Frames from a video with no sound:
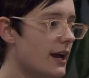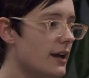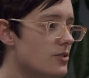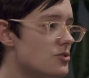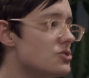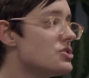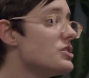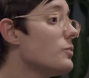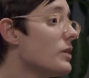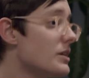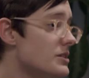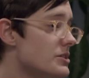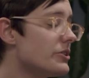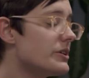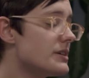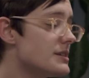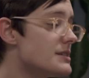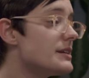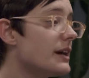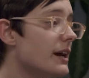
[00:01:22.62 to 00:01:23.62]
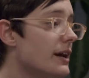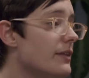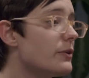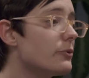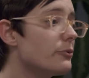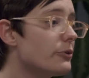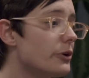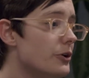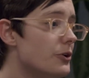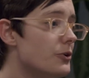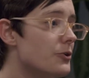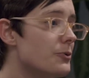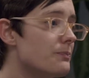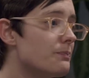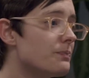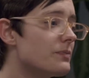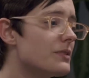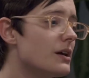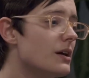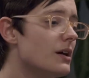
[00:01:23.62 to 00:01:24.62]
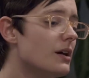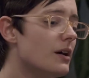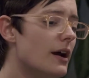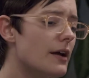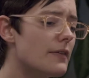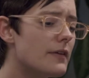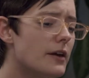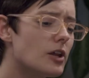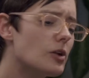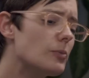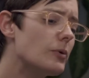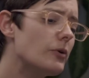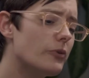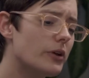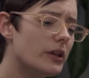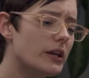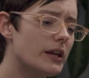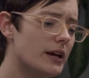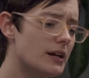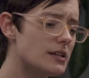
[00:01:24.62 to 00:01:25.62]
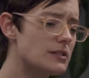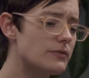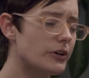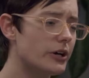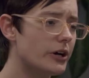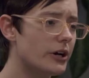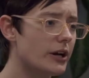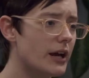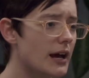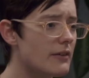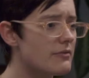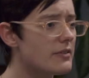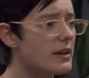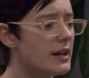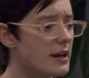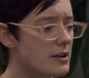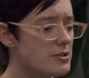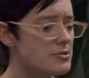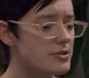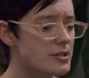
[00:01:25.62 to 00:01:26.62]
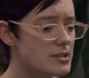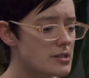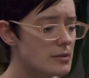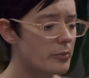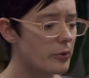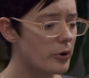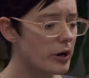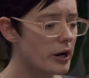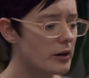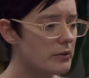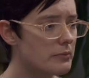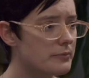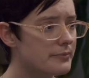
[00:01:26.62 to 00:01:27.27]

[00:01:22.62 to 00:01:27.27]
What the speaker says: and she wants her to stay in the room. I think it'll be really nice for her to have that extra support.